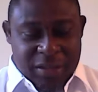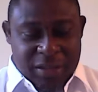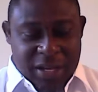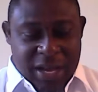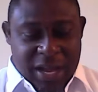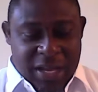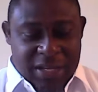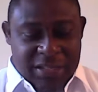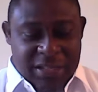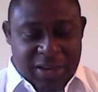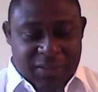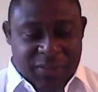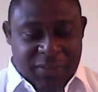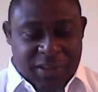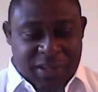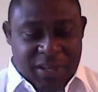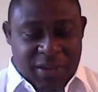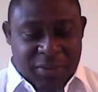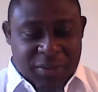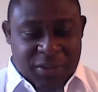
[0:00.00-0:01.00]
How's
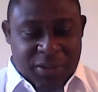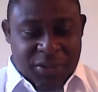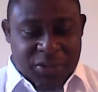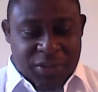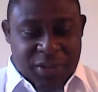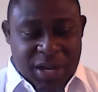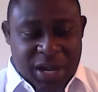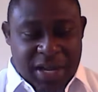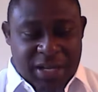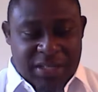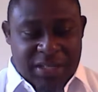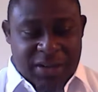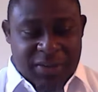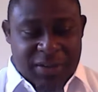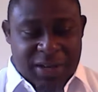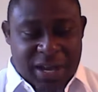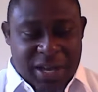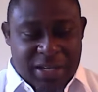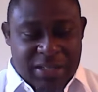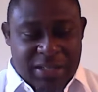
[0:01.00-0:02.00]
everything with you? How's
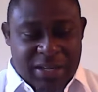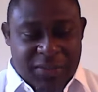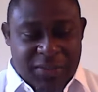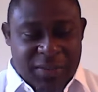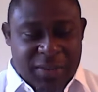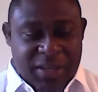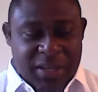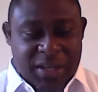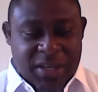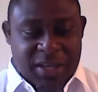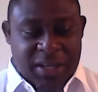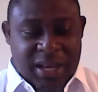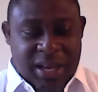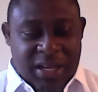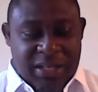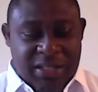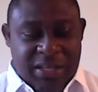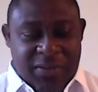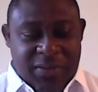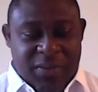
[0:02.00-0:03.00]
everything
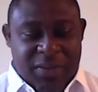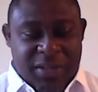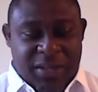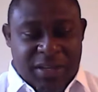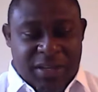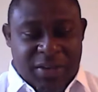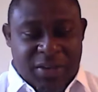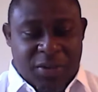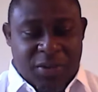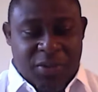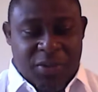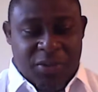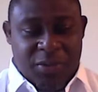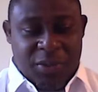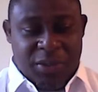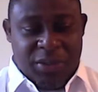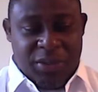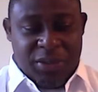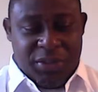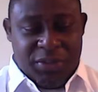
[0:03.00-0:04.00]

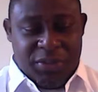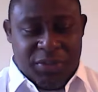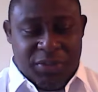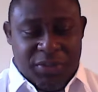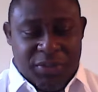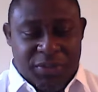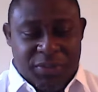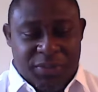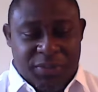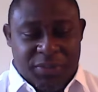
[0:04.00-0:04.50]
going with you?